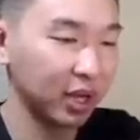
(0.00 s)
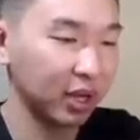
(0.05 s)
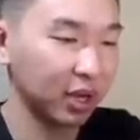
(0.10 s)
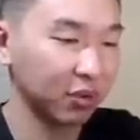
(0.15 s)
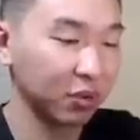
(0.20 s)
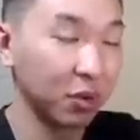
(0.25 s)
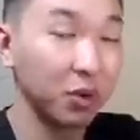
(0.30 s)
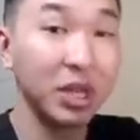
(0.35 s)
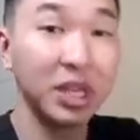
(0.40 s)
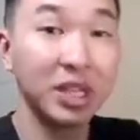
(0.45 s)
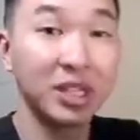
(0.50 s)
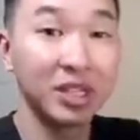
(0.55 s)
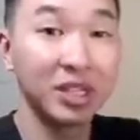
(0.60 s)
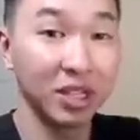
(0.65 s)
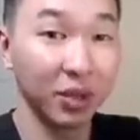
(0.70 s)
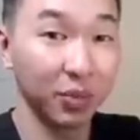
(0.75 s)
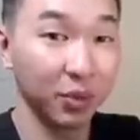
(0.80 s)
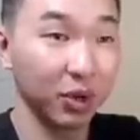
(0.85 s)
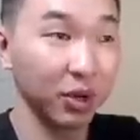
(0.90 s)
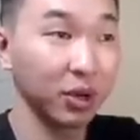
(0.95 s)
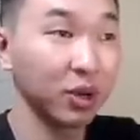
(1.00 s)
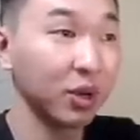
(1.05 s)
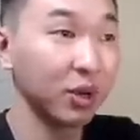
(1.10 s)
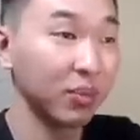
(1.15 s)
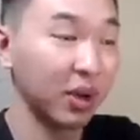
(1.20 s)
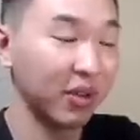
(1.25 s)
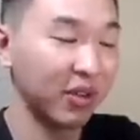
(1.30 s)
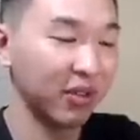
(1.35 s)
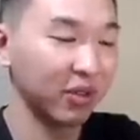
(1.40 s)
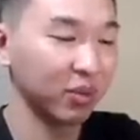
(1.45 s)
Rudy's number,
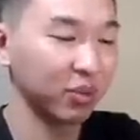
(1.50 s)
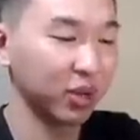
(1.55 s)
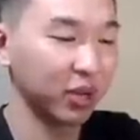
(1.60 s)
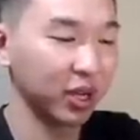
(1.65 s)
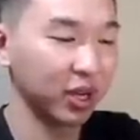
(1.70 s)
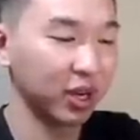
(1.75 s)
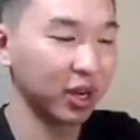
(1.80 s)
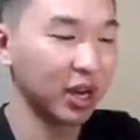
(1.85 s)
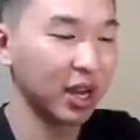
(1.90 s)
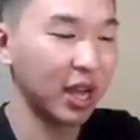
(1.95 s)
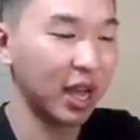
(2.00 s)
my favorite player.